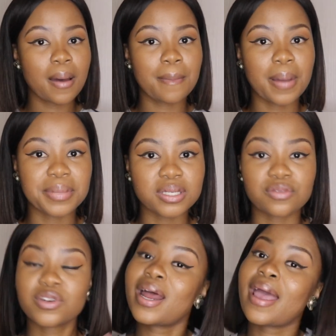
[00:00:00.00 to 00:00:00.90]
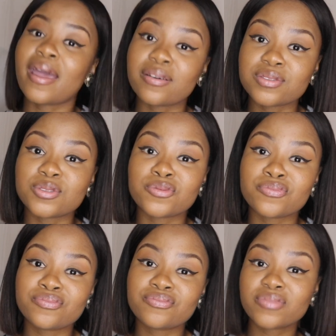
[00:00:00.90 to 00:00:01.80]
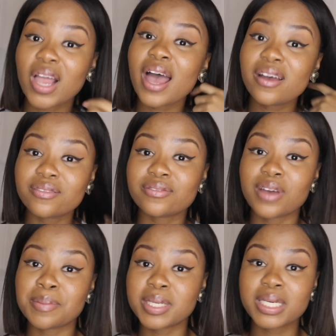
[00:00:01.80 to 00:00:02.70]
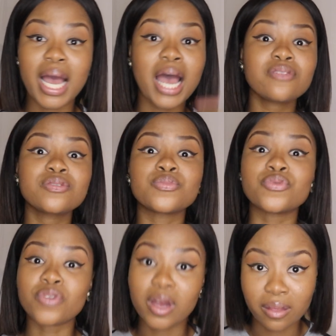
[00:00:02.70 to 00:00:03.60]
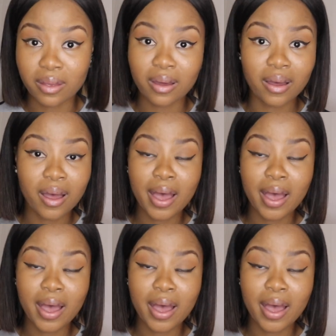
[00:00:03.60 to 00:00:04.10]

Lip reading: by myself. Not I have to. I have a family. I have a brother.